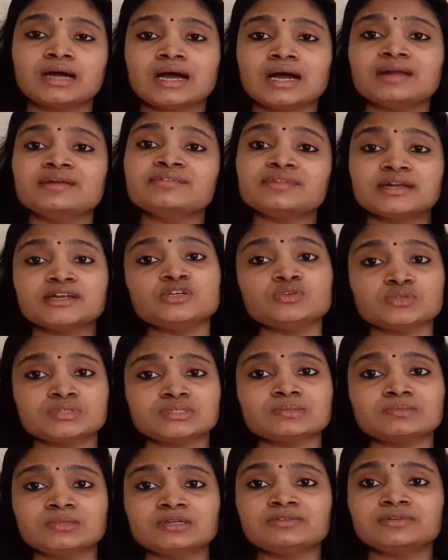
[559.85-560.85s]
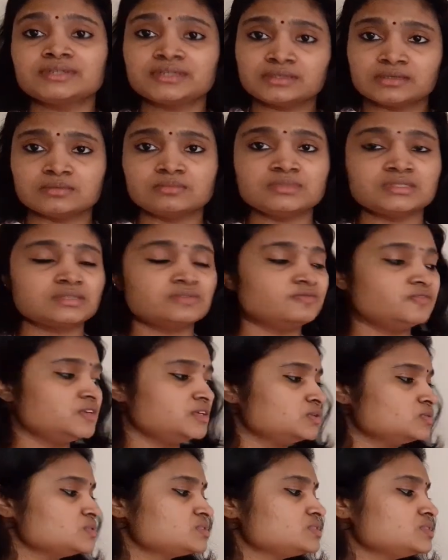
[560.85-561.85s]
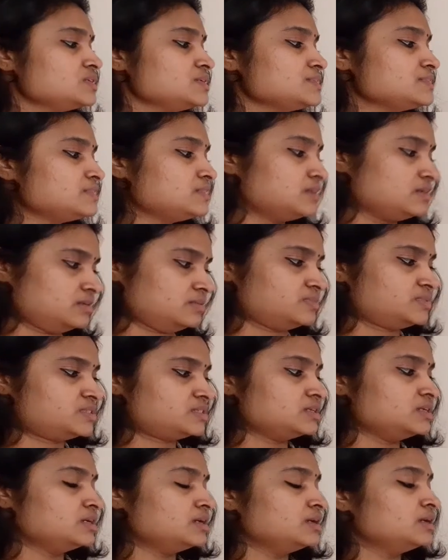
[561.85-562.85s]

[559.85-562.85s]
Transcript: unreducible terms, we use these theorems.